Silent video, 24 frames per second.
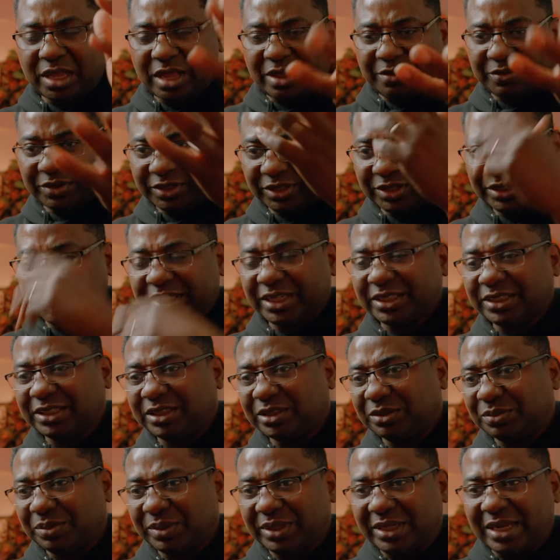want to
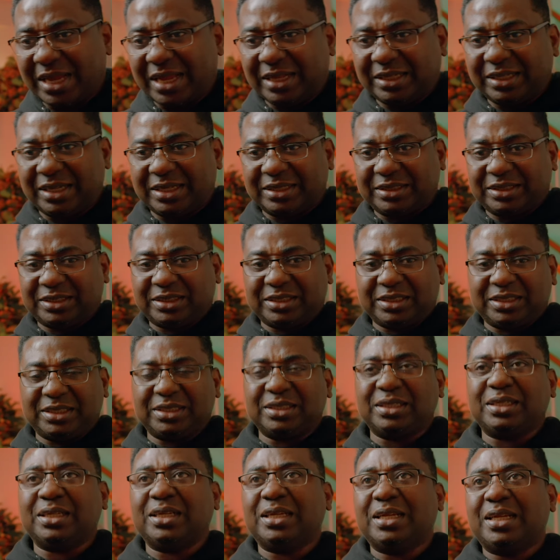test it with that and
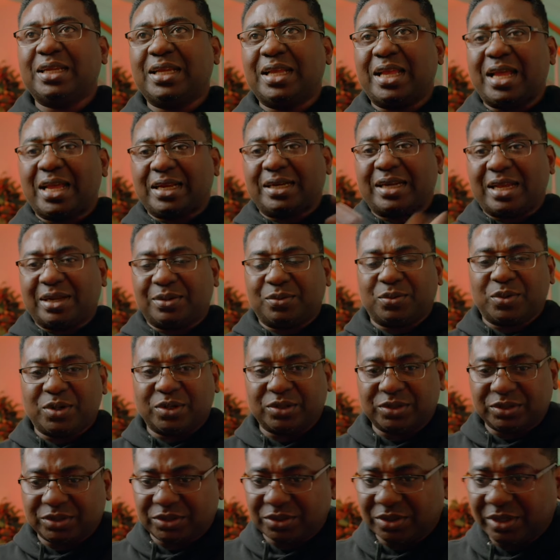see how that
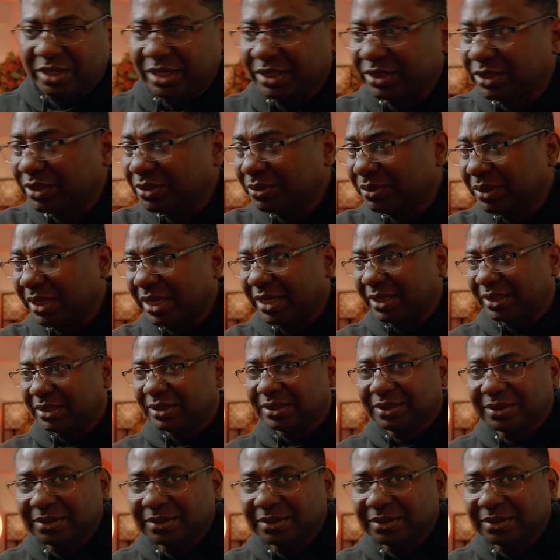works. So let's do that.